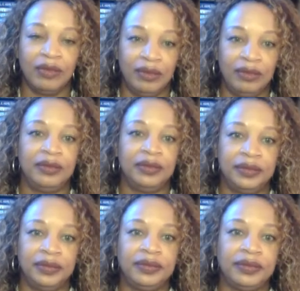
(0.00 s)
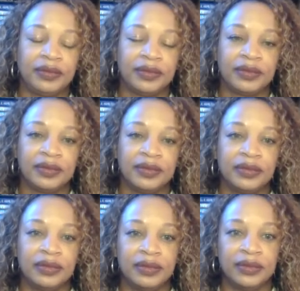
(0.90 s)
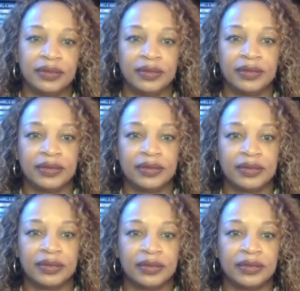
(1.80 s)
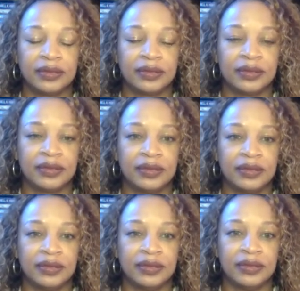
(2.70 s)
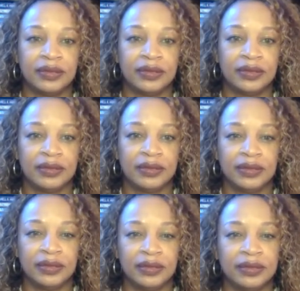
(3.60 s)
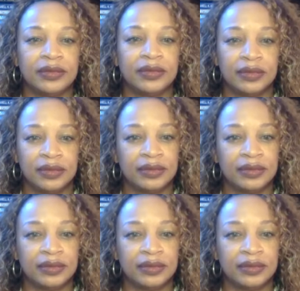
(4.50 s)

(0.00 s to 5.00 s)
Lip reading: The person shown says nothing.